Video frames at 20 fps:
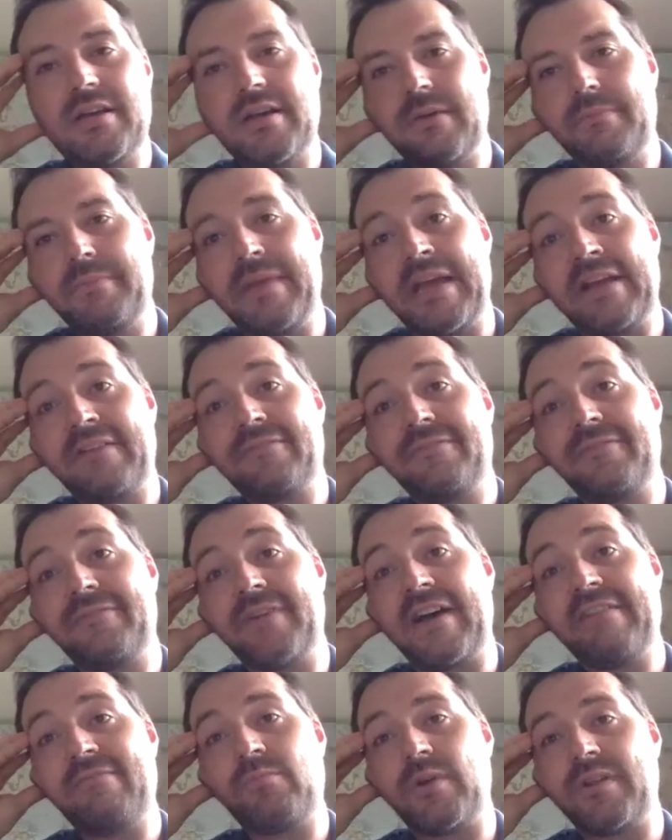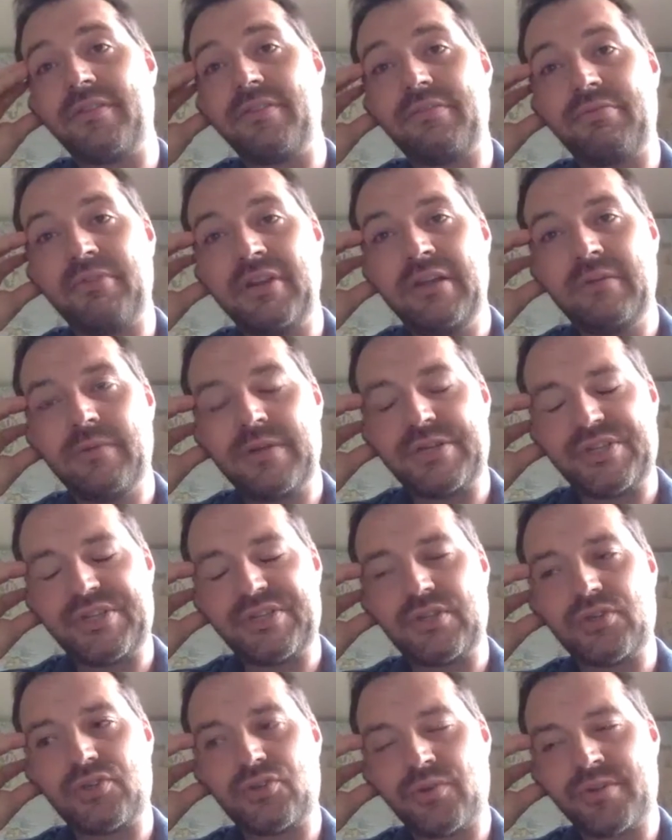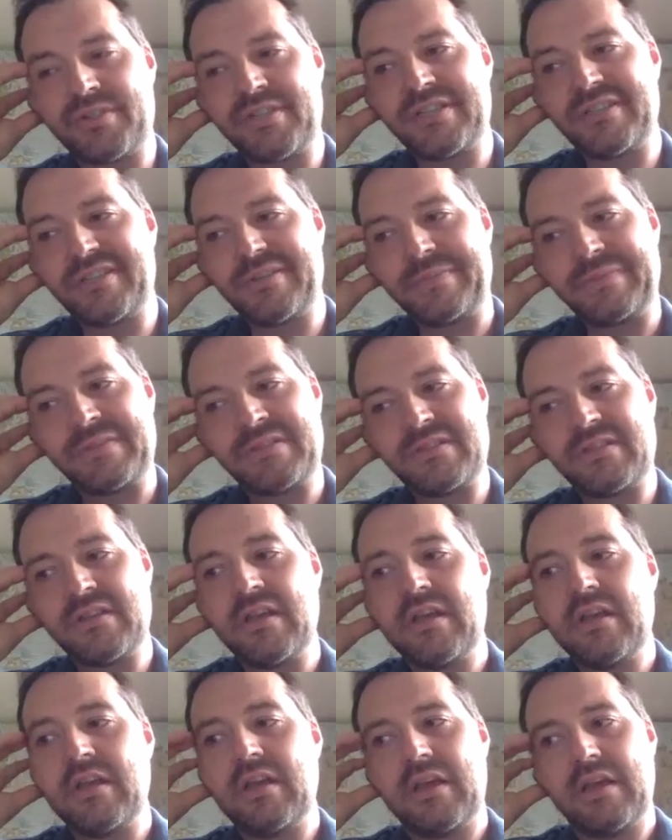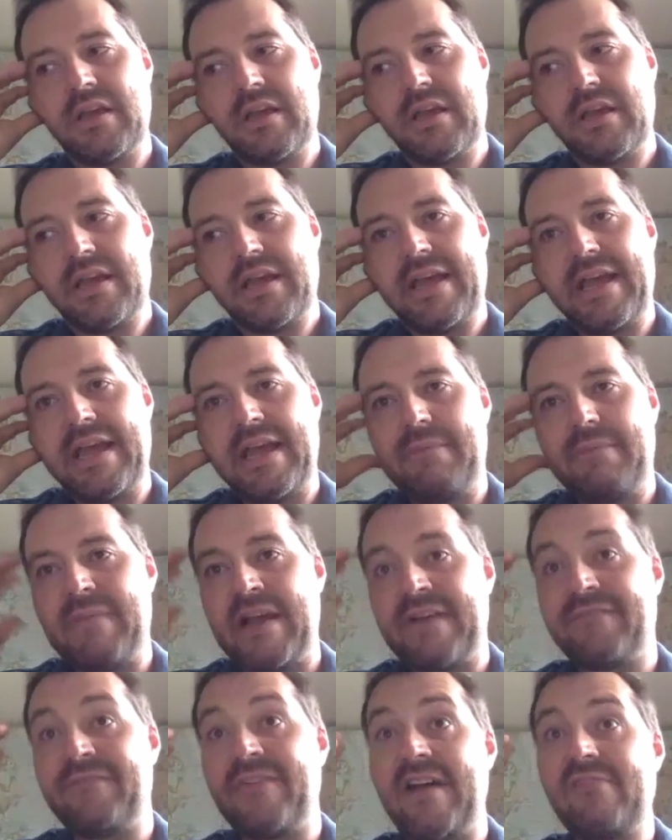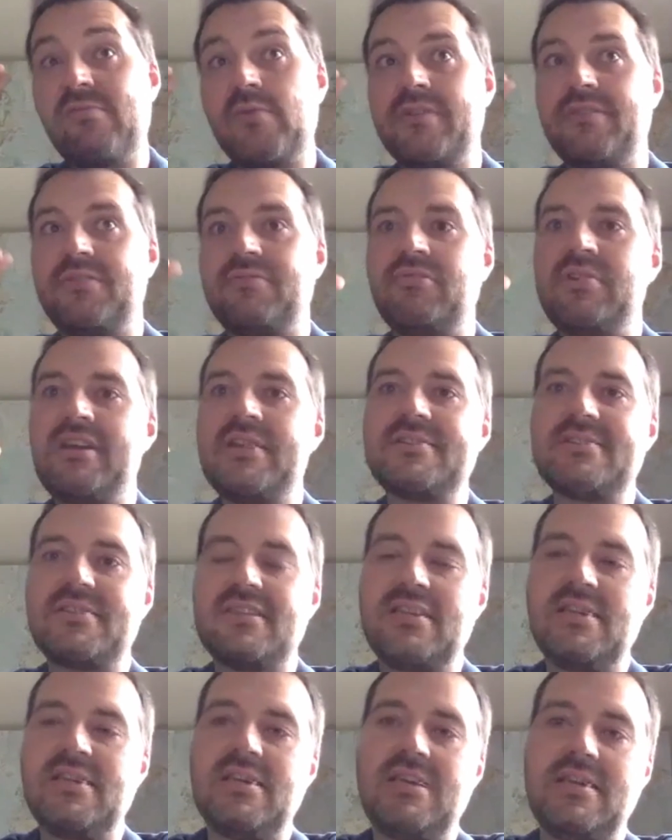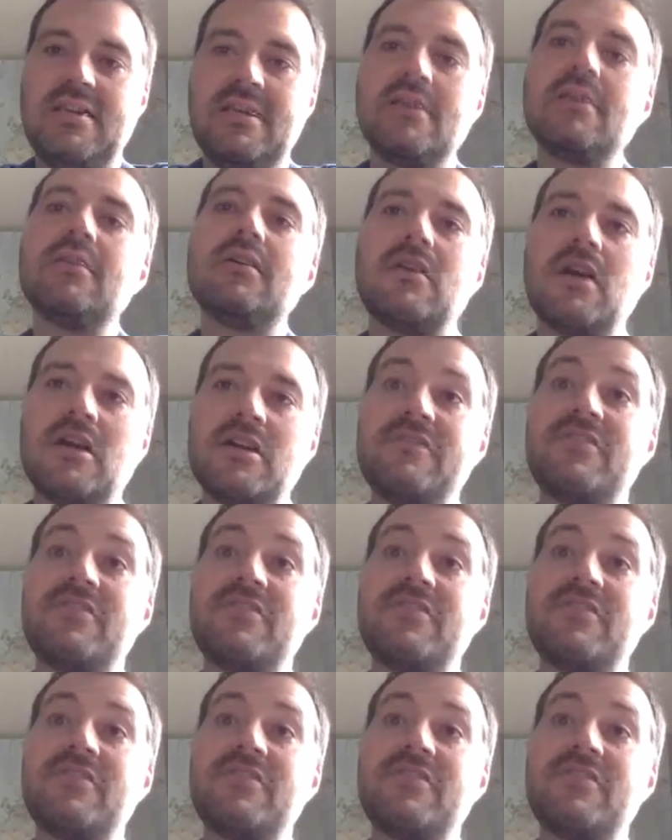Mech 513, which is control systems. And Mech 513 is the kind of the